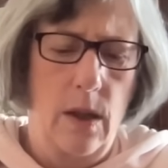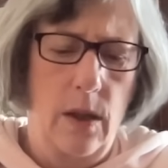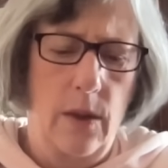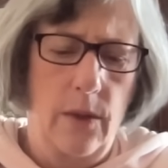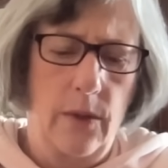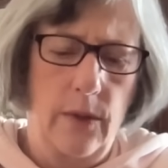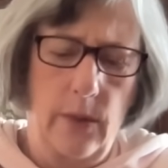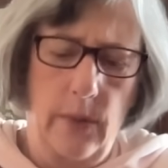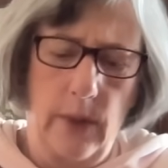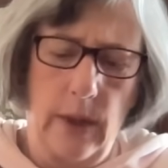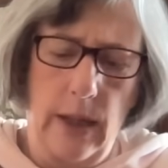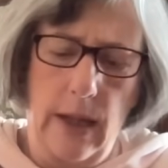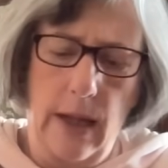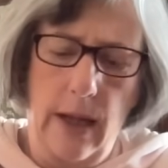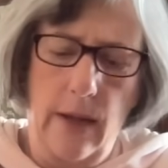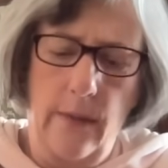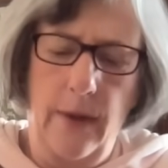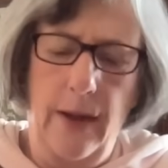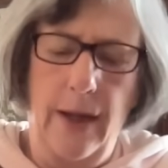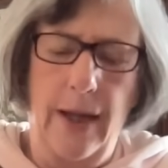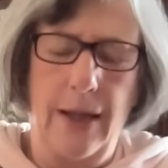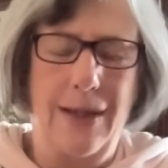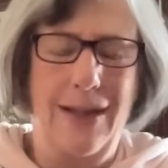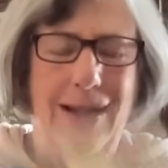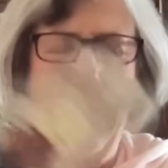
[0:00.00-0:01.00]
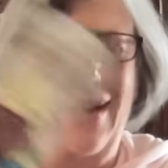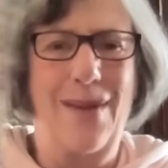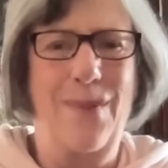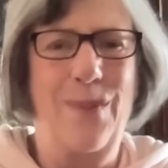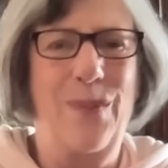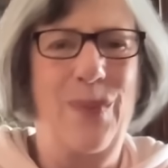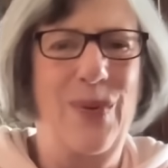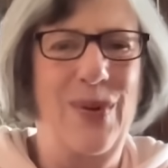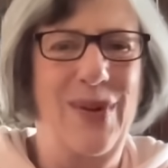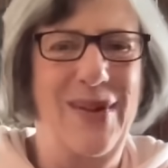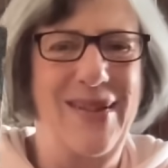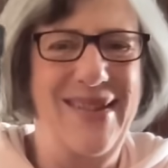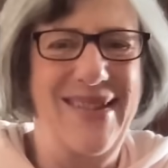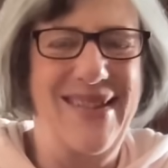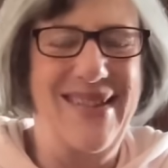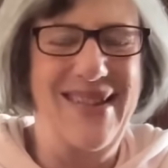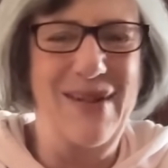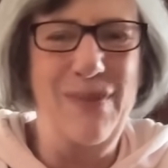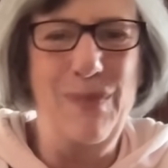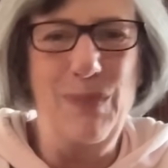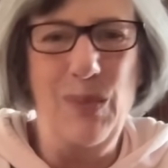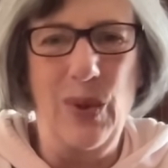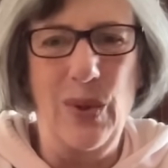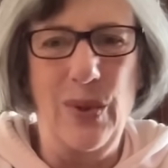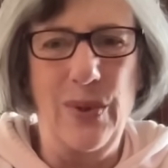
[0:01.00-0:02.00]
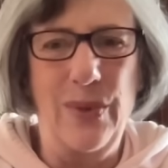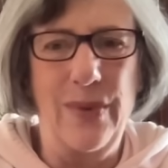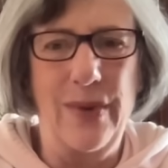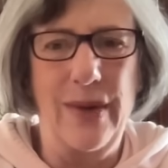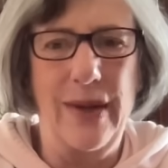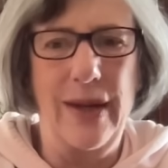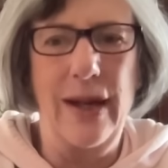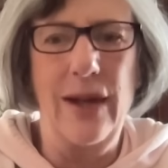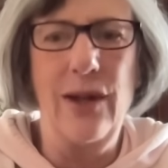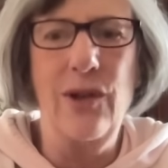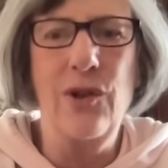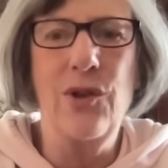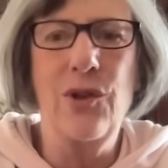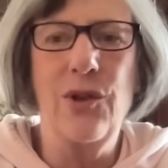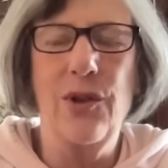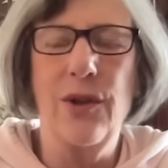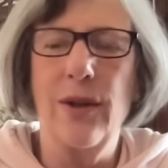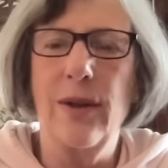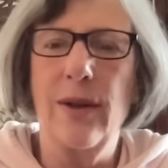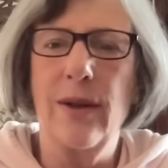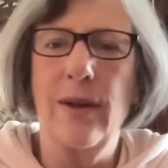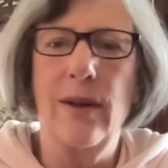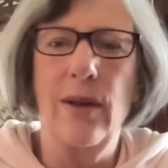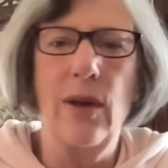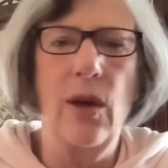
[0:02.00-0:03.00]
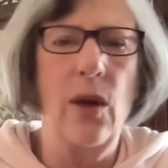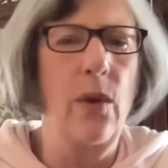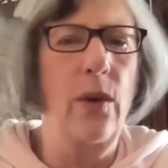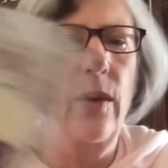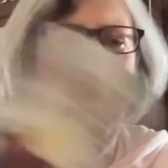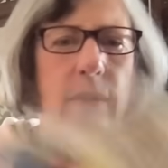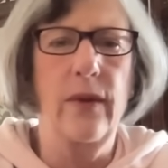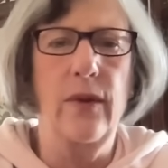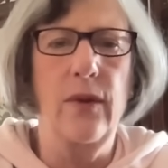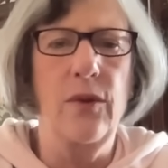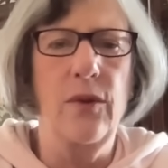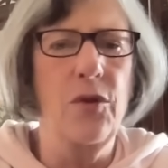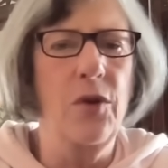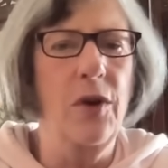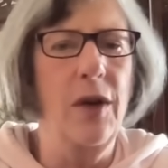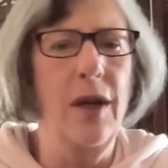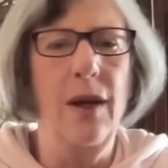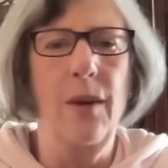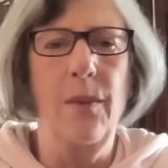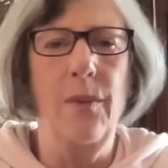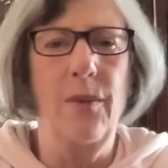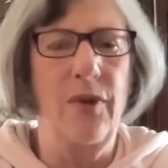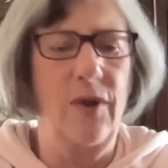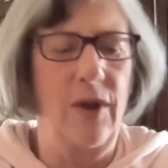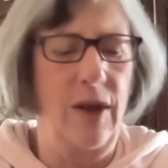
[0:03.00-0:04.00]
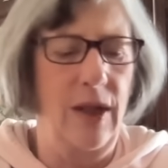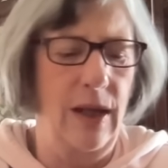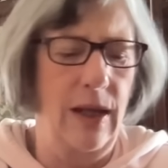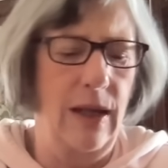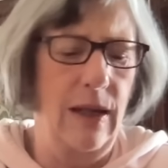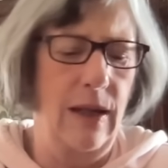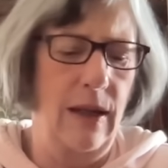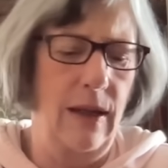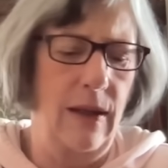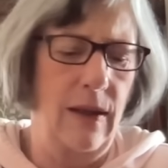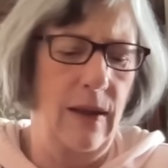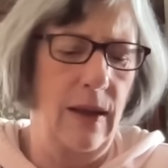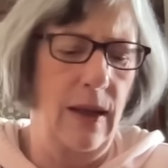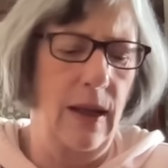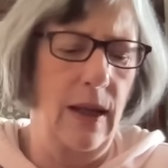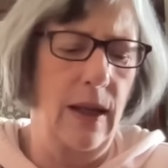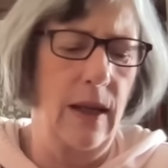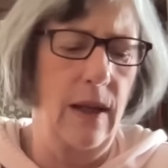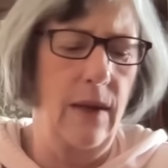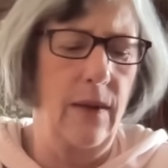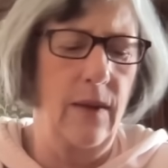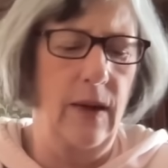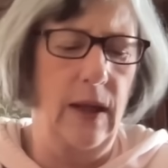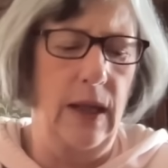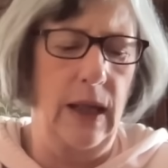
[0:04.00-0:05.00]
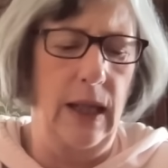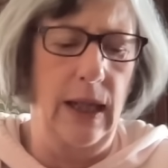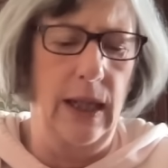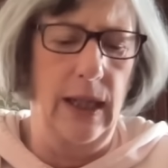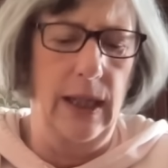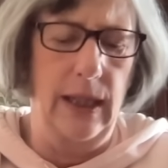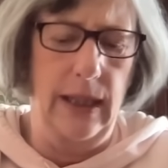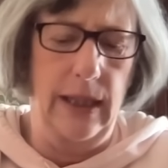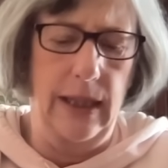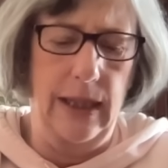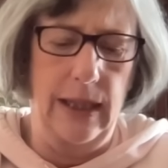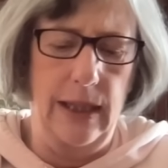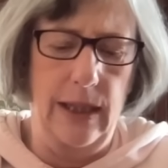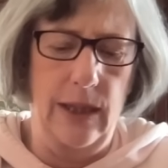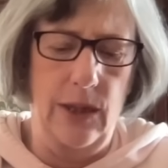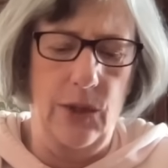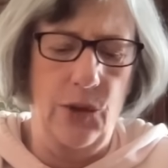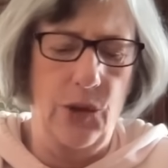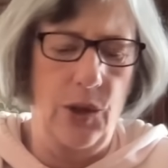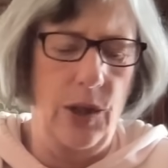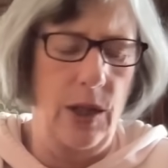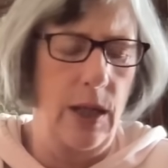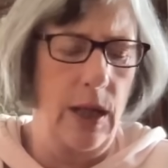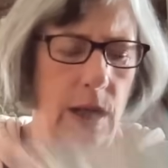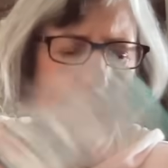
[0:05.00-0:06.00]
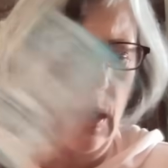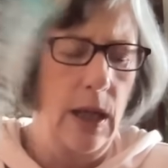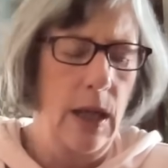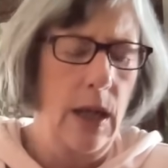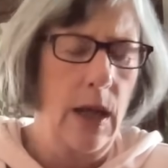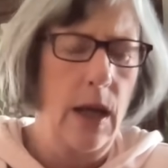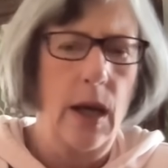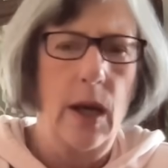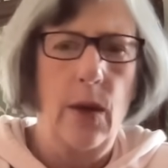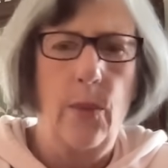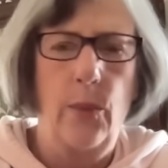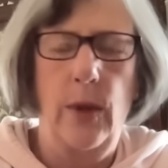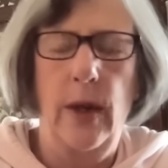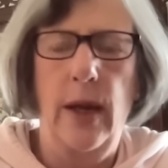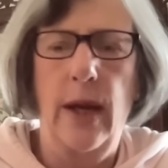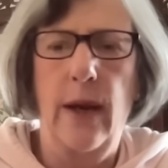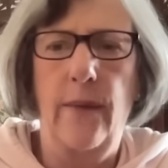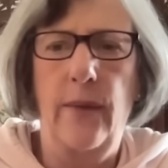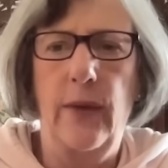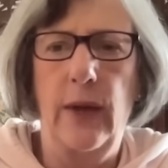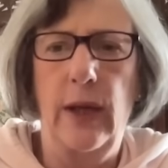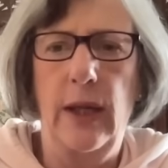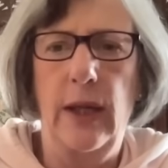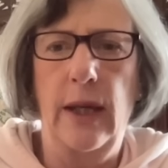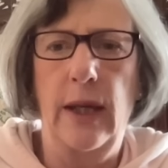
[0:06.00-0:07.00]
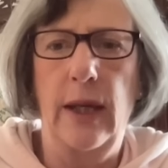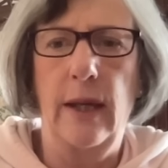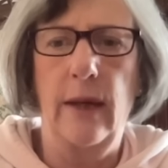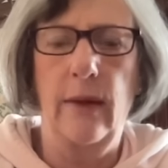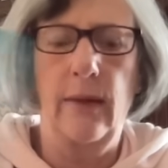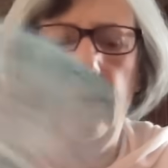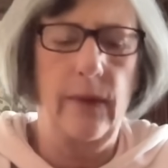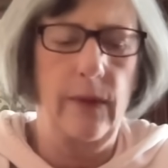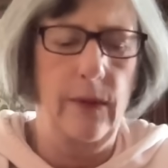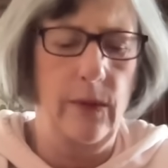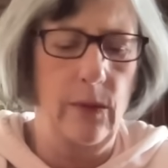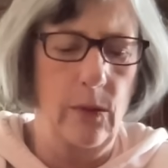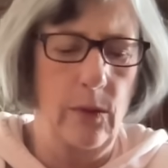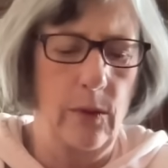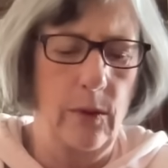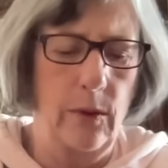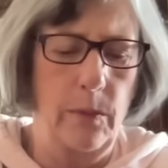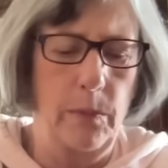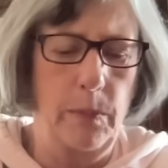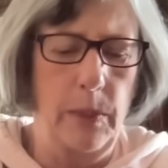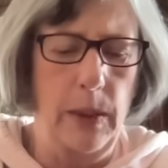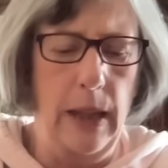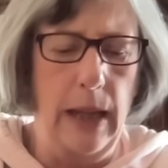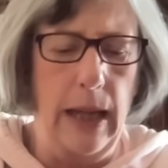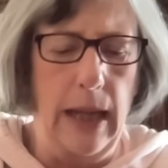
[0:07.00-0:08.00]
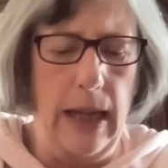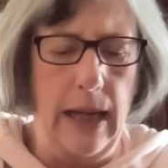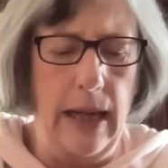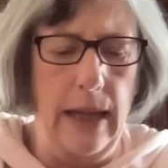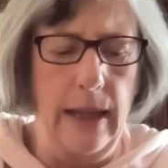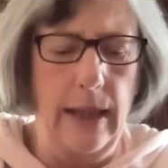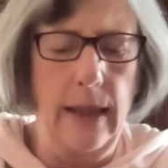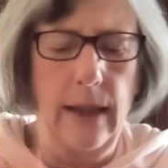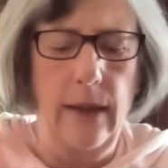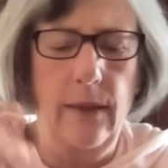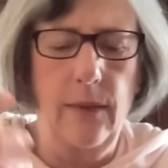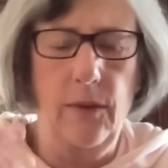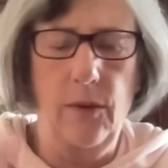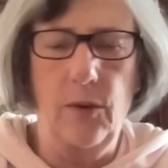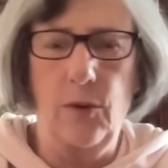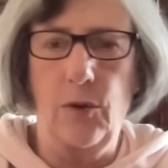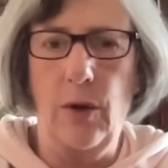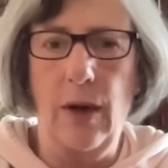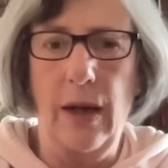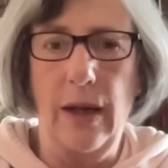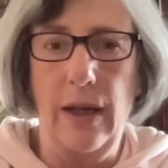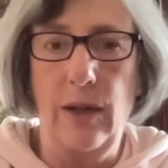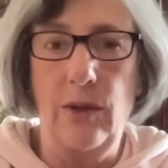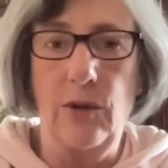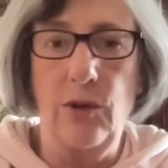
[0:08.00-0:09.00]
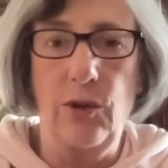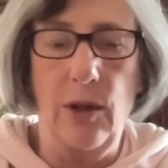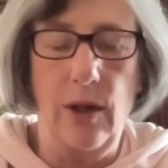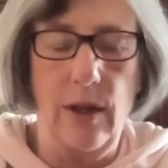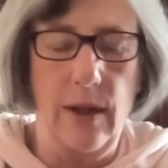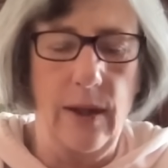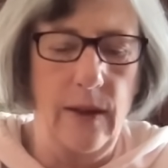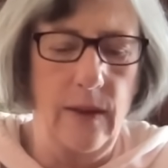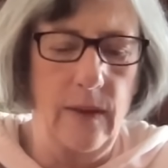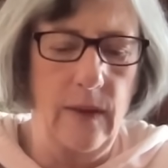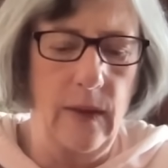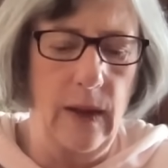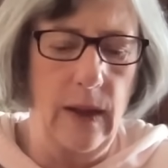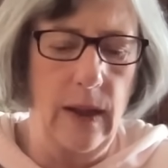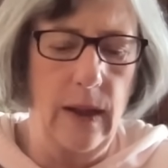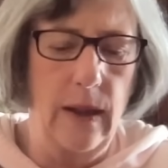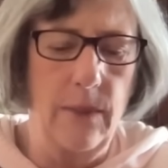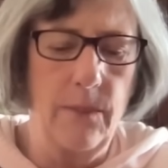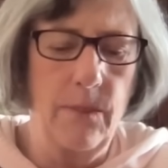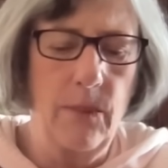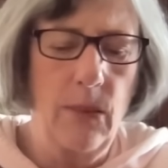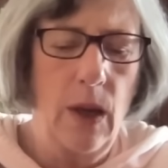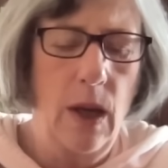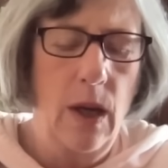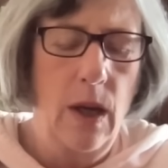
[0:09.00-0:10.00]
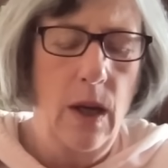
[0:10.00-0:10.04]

So we have here temperance and moderation, no extremes in anything. It's healing energy. We have the King of Swords, planning, strategizing,